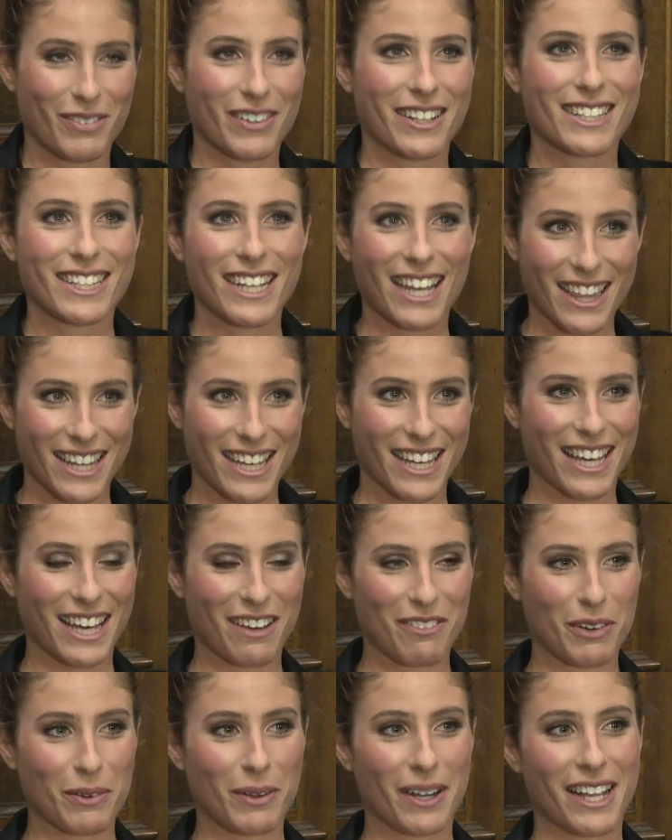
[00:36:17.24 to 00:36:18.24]
Obviously, I think
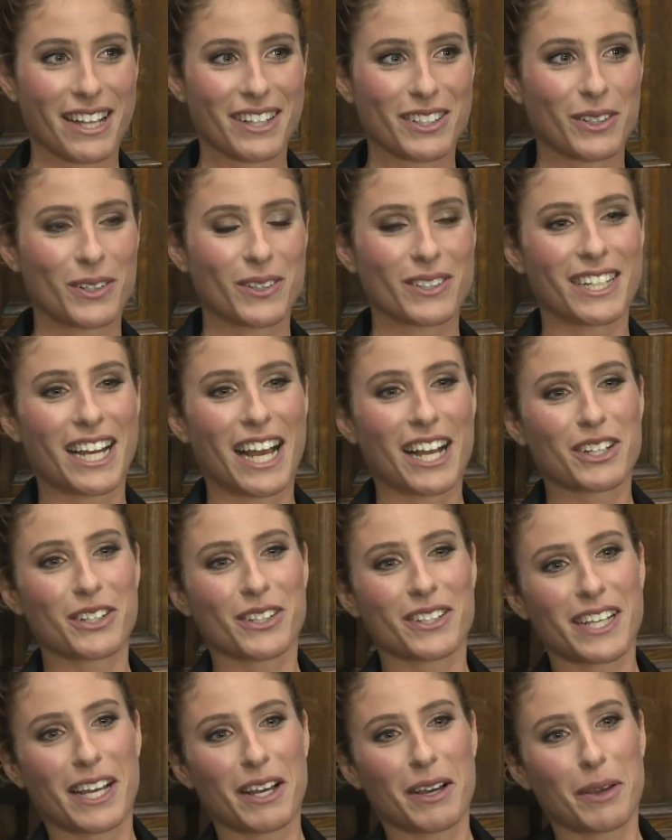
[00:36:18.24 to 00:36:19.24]
everyone gets called an
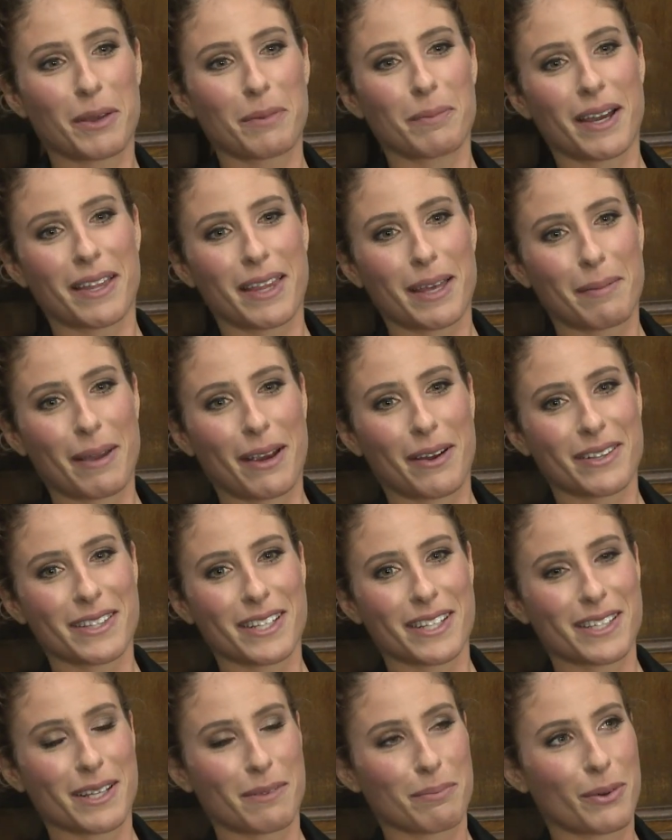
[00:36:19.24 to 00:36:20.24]
actress at home by their parents
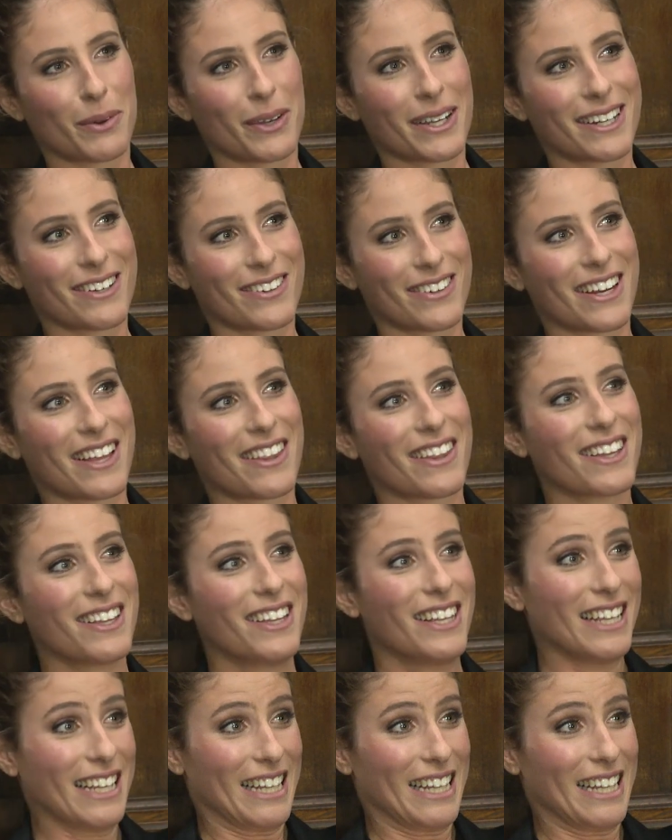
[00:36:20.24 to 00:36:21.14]
at some point or another.